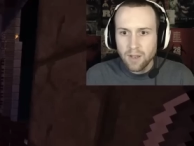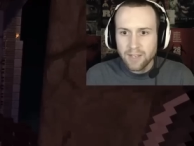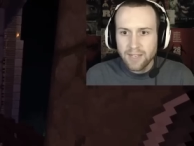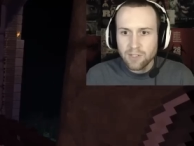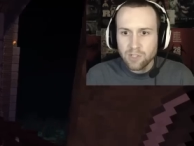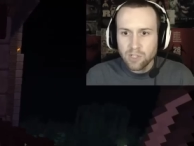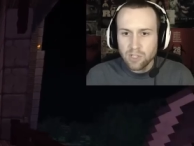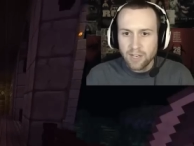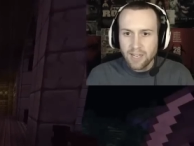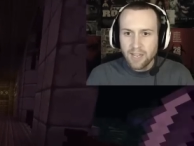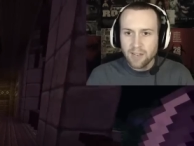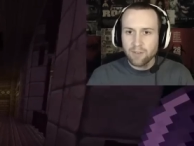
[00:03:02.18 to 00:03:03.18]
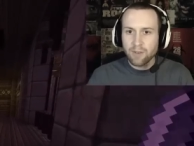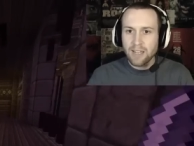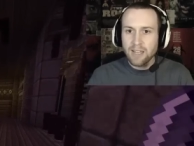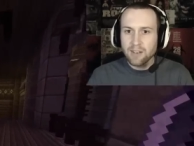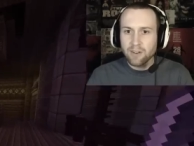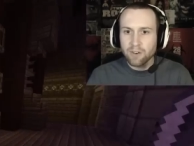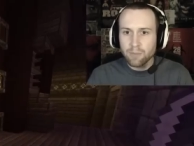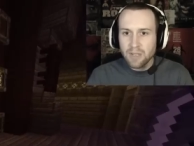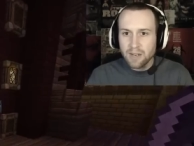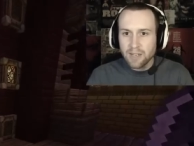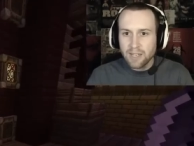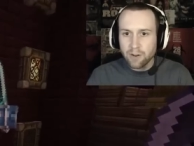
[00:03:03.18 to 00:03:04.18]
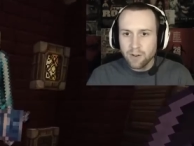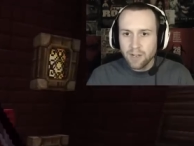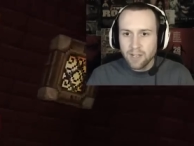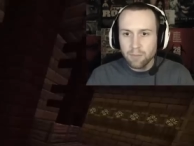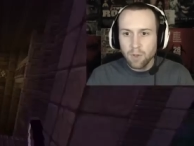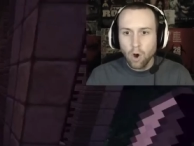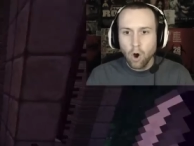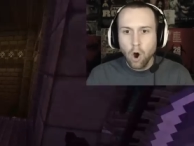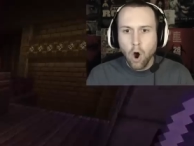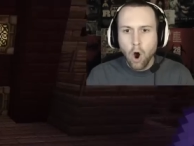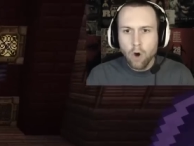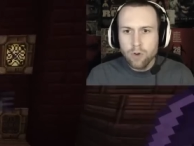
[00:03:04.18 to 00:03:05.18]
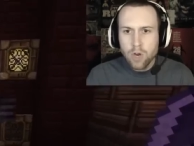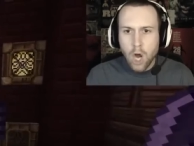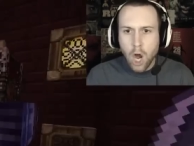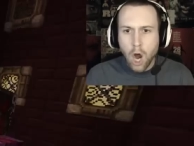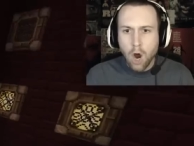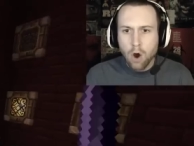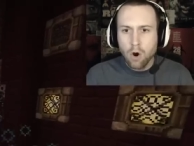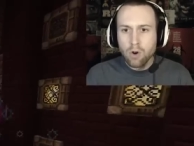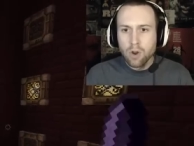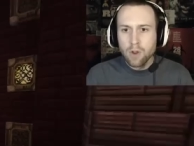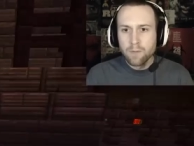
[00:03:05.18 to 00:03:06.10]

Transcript: I can't, sh I can't, wait, he can hurt me and I can't hurt him. Oh no!